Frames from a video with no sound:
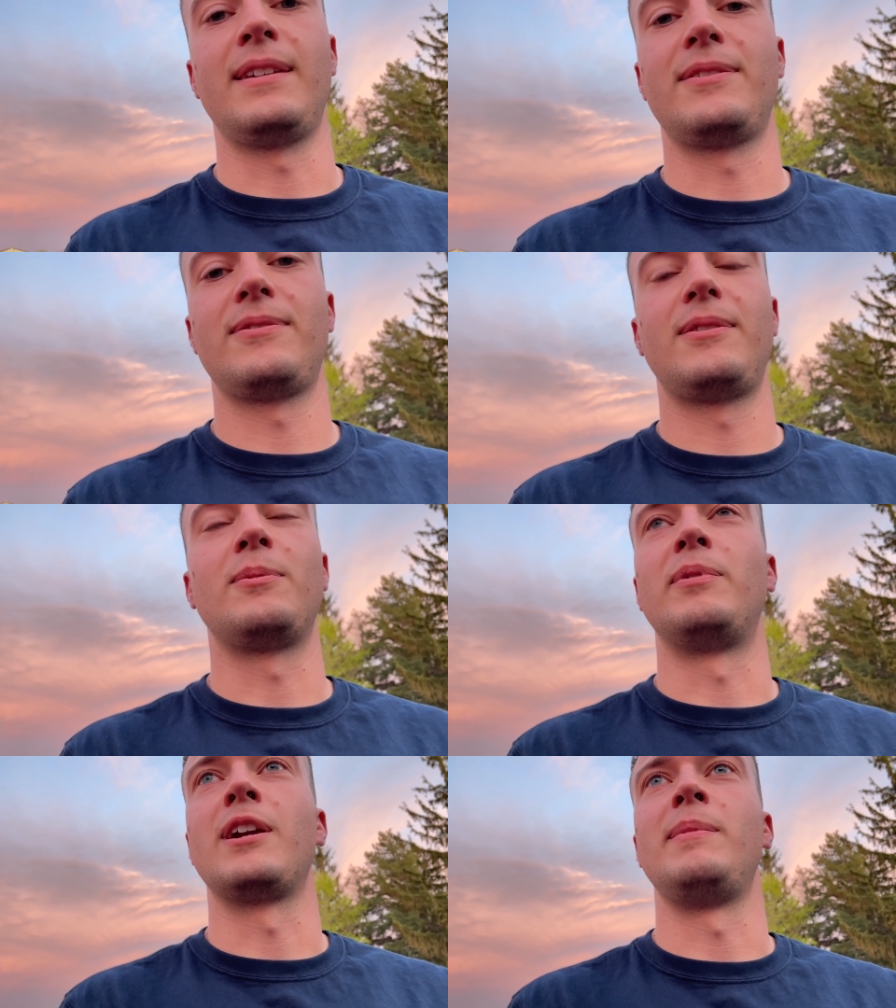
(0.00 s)
it's they're
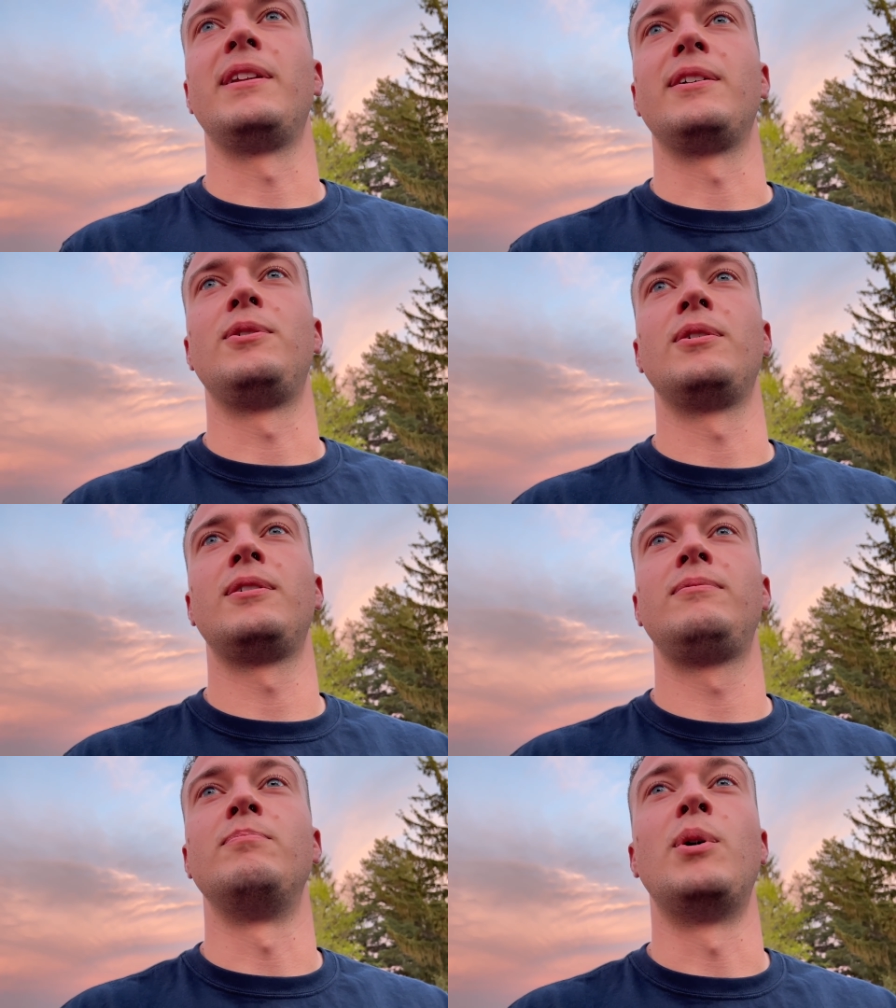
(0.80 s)
bringing me to Good
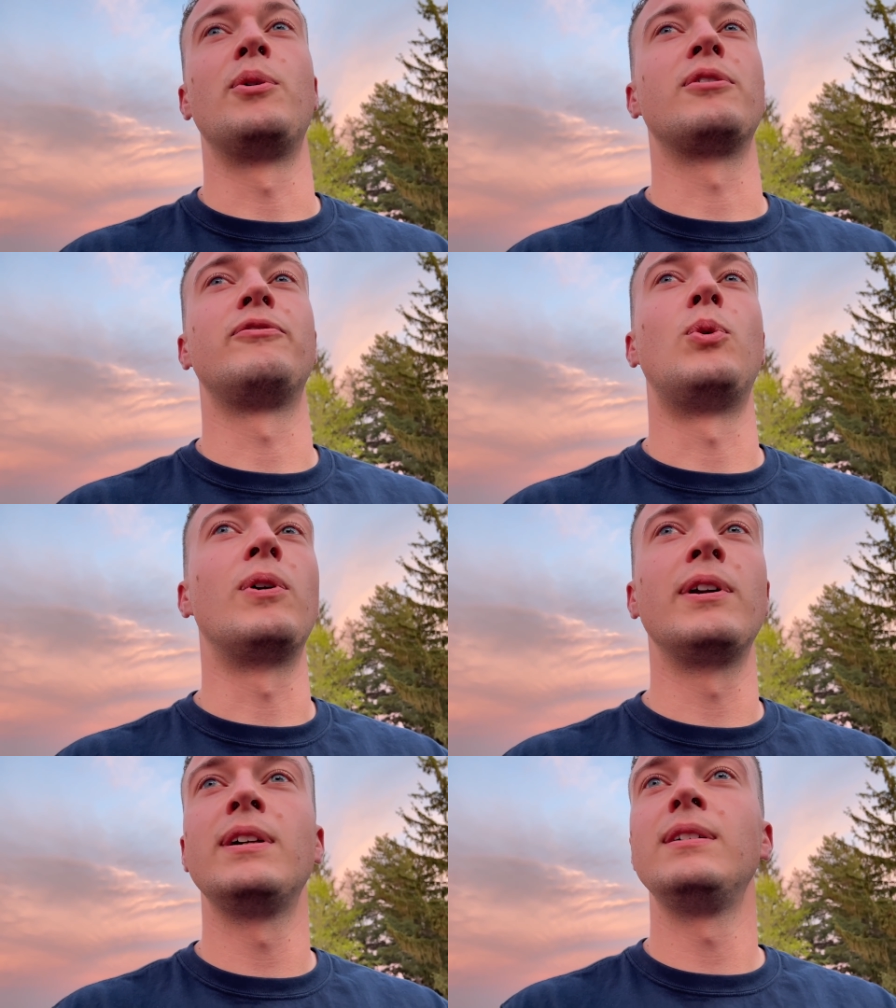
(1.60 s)
Motor Ford.